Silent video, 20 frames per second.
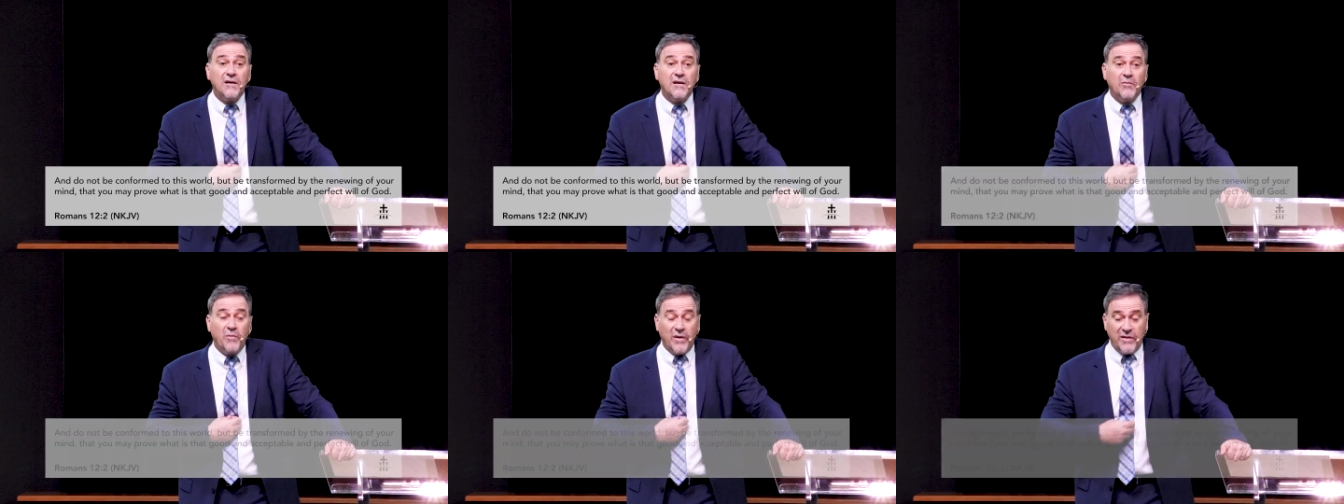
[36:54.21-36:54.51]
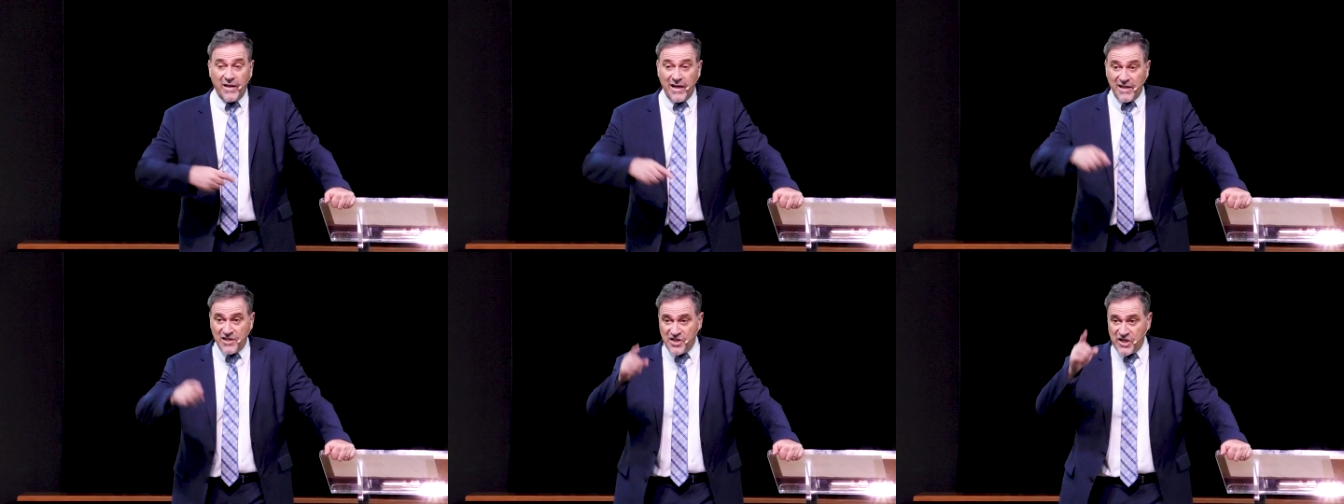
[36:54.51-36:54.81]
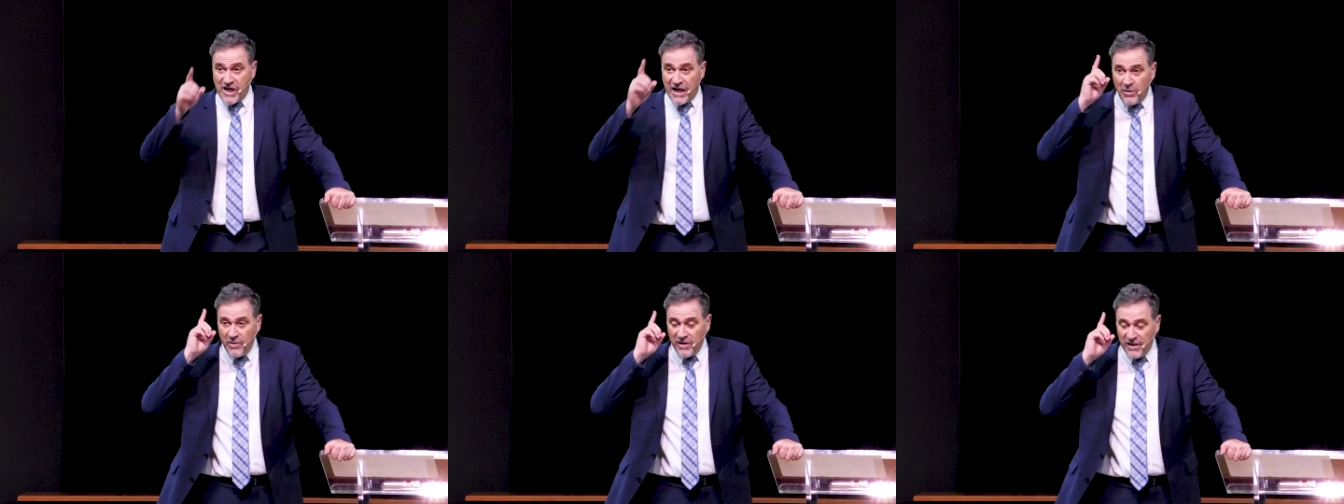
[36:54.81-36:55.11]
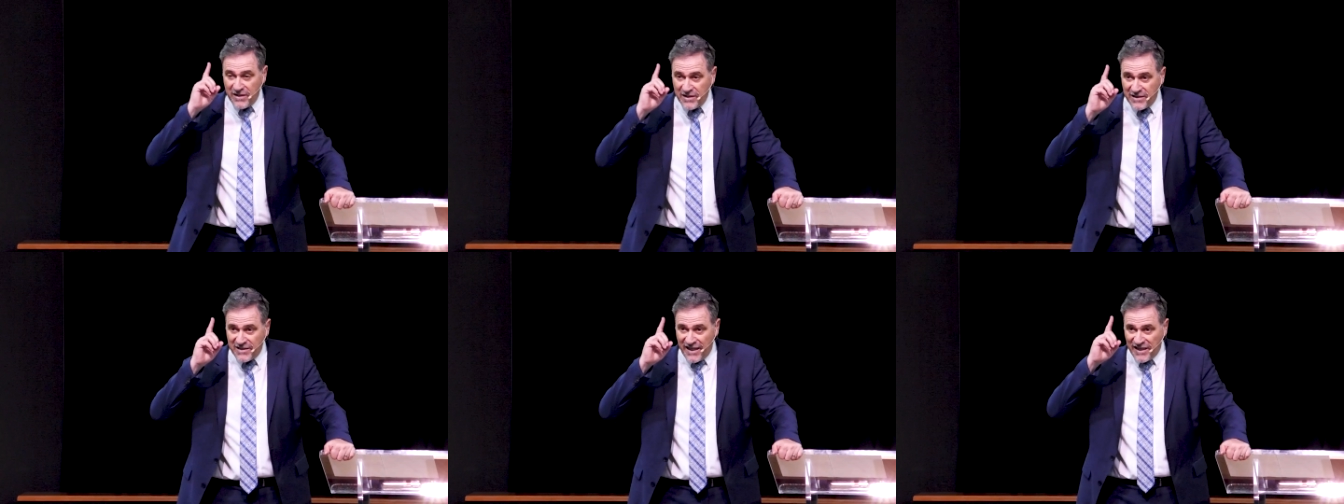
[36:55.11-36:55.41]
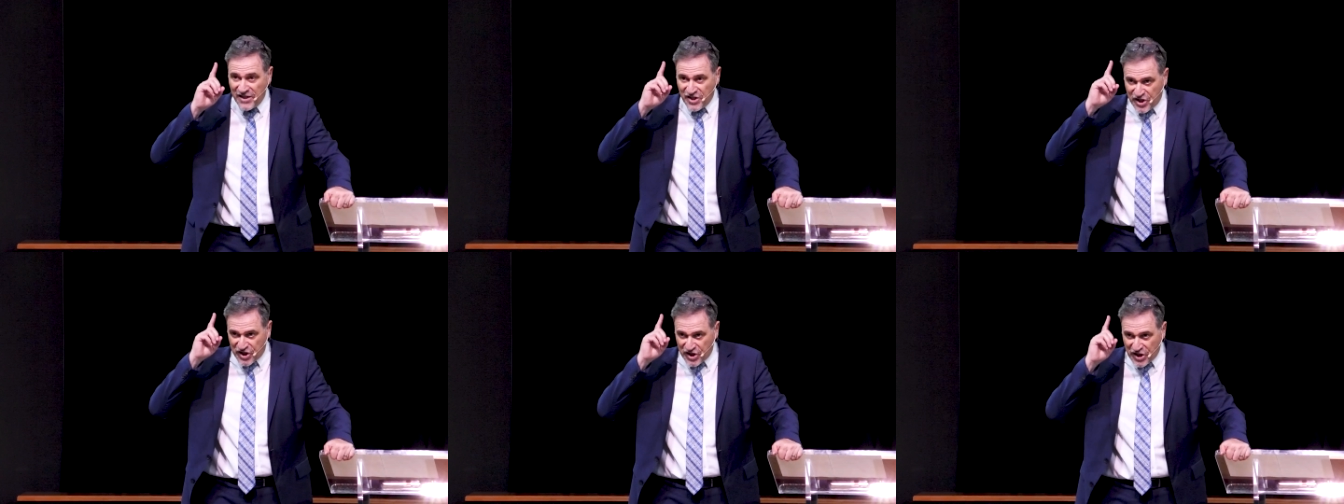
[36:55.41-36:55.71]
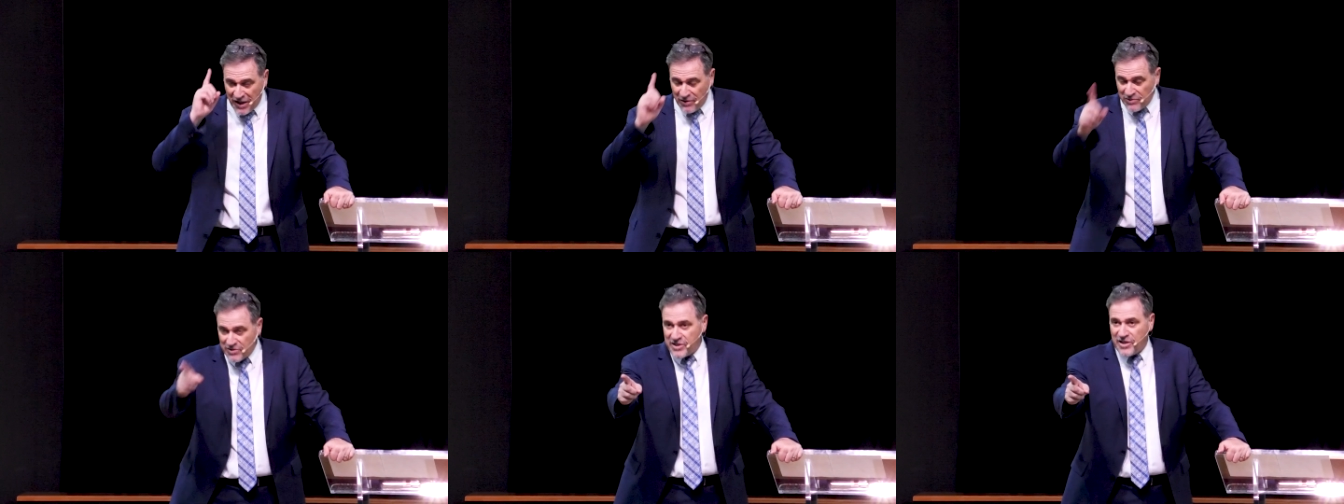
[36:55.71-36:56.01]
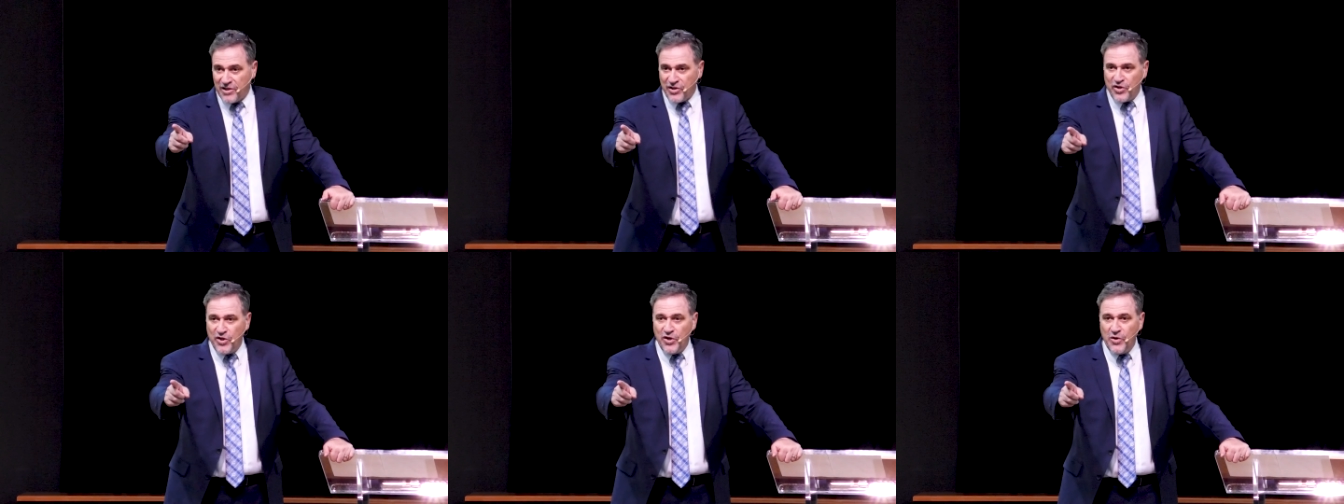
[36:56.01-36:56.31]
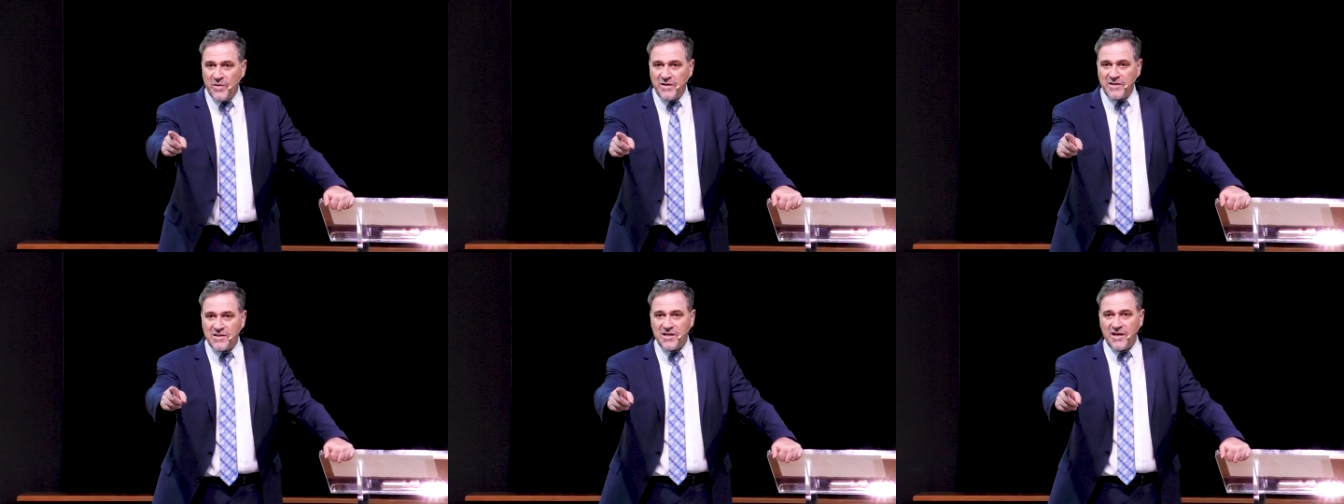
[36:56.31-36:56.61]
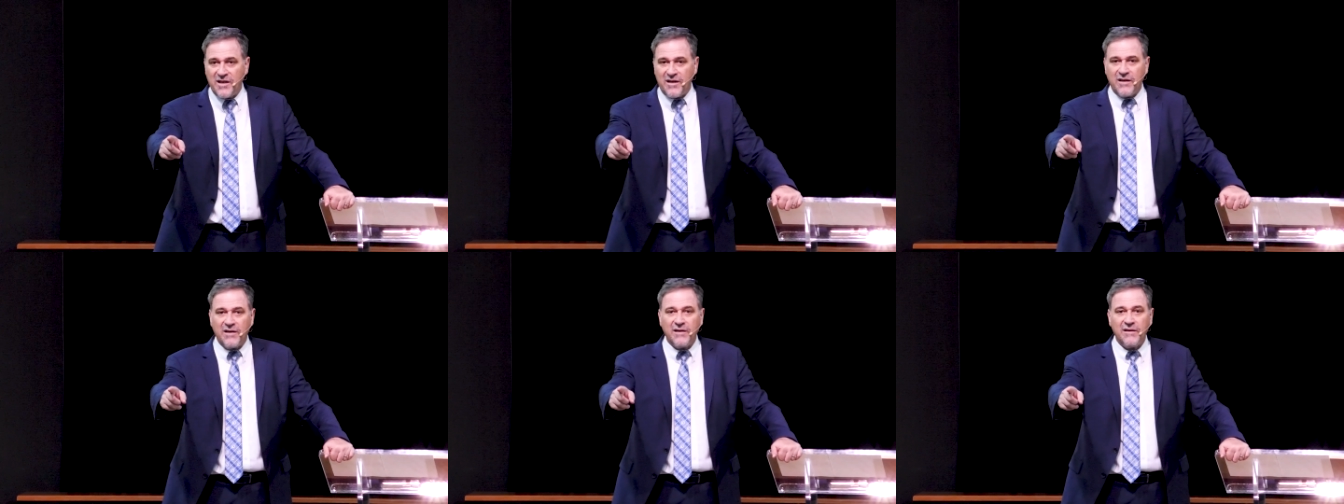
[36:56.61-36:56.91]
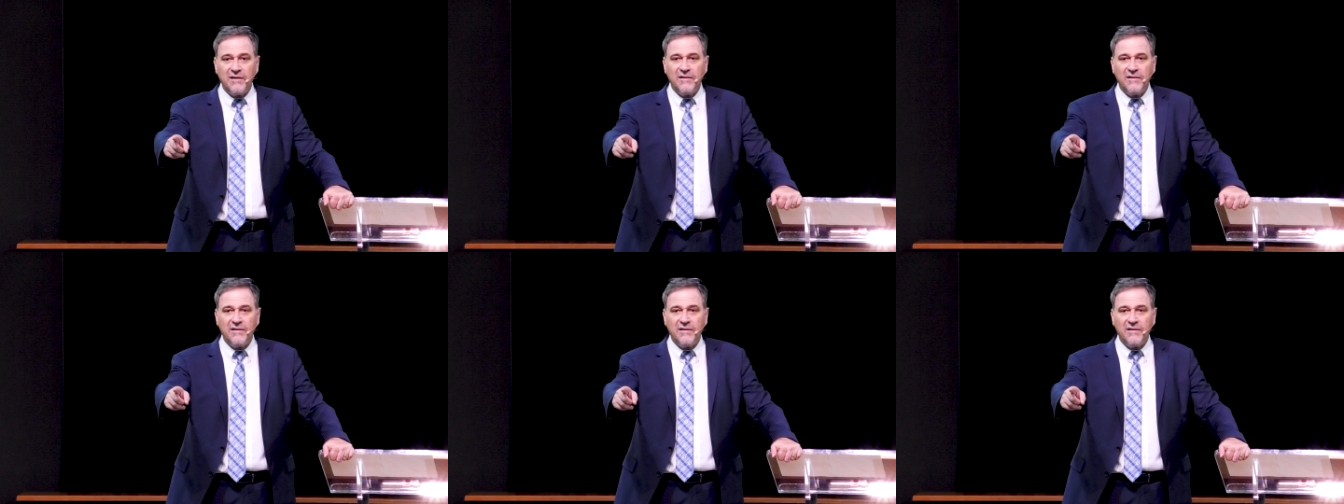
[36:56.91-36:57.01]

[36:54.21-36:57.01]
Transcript: When that Jawan then shouts at you and say,